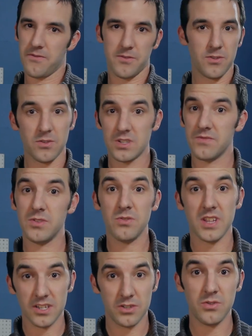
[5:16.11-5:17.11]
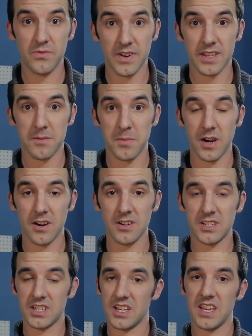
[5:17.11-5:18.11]
for those of you that do find the
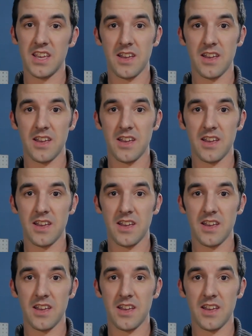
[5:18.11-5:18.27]
parts,